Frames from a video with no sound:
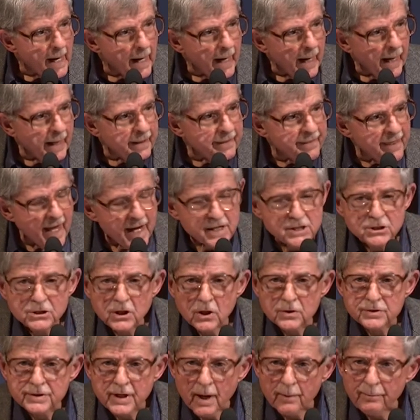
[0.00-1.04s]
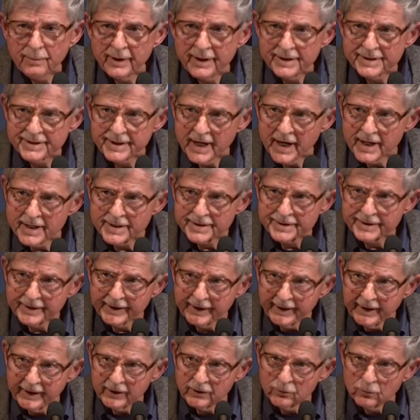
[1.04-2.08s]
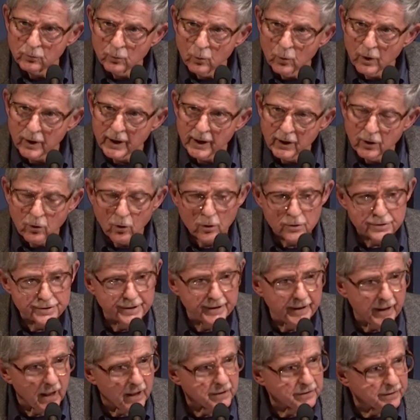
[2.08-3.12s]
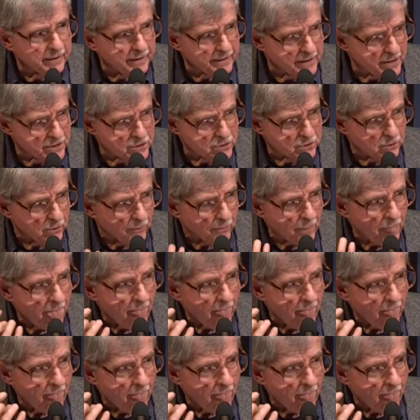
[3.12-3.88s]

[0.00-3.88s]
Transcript: And that shows up, he says, in what he calls the unconditional.